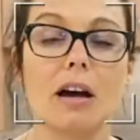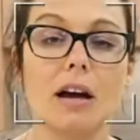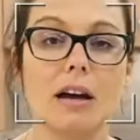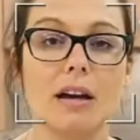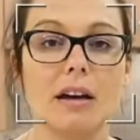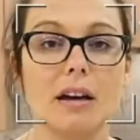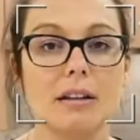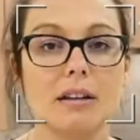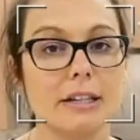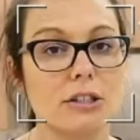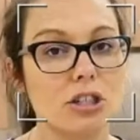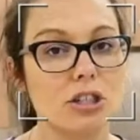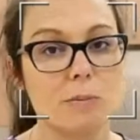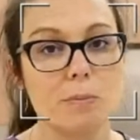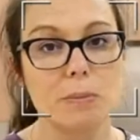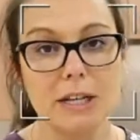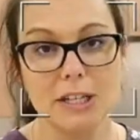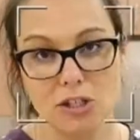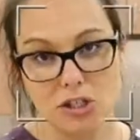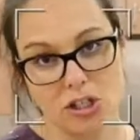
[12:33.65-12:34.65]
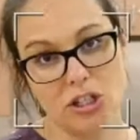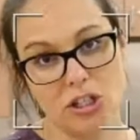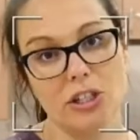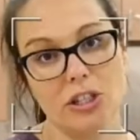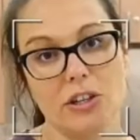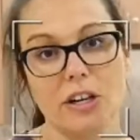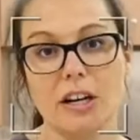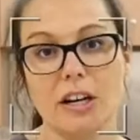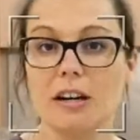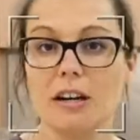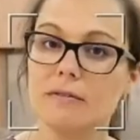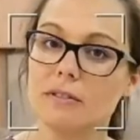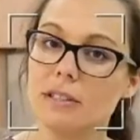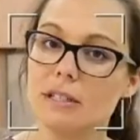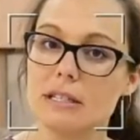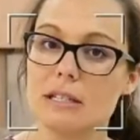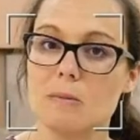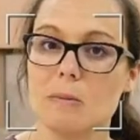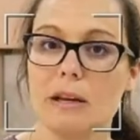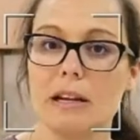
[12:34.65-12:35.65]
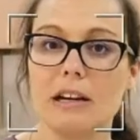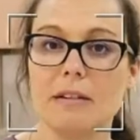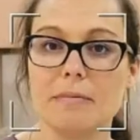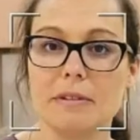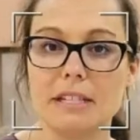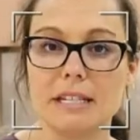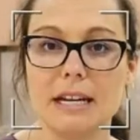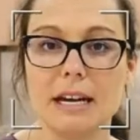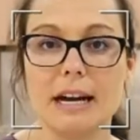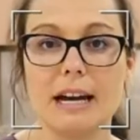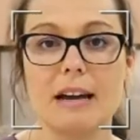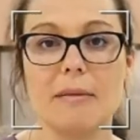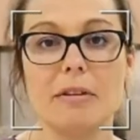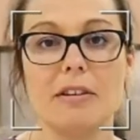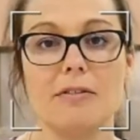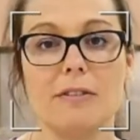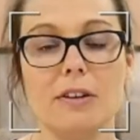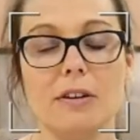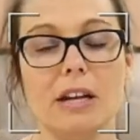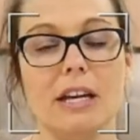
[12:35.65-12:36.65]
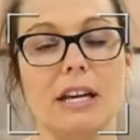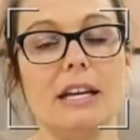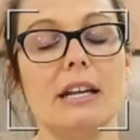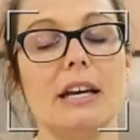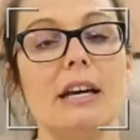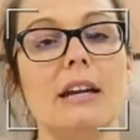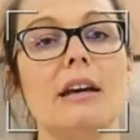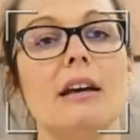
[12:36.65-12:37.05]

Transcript: electric pressure cooker to speed up the time if you need it.